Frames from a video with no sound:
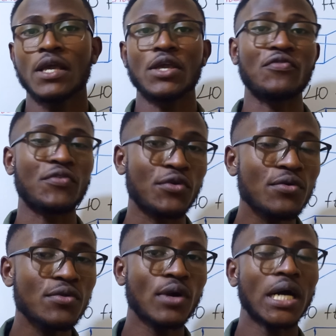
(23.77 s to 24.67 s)
If
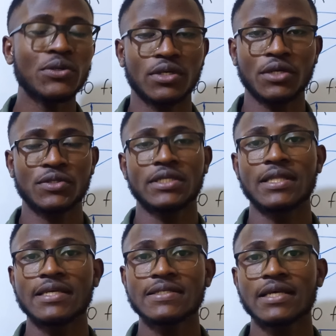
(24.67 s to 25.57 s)
you know how to
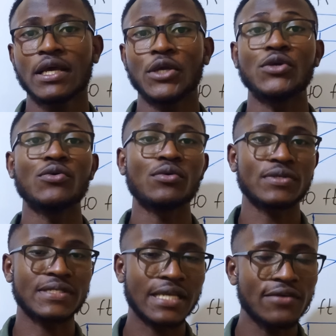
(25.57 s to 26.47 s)
calculate this, you
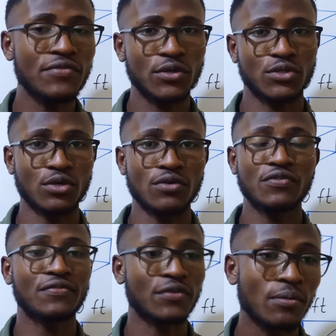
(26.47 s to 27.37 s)
save yourself
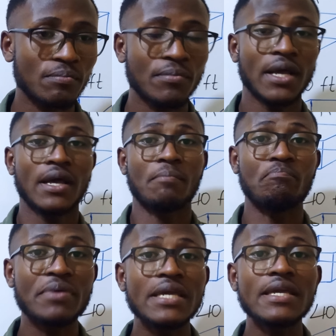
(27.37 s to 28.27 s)
from
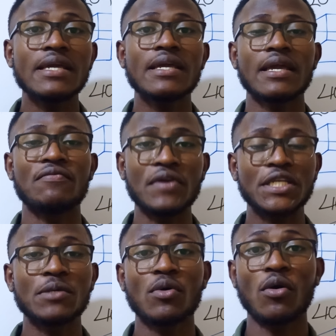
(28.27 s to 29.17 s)
being a
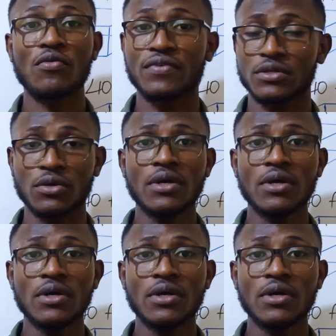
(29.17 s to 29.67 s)
victim of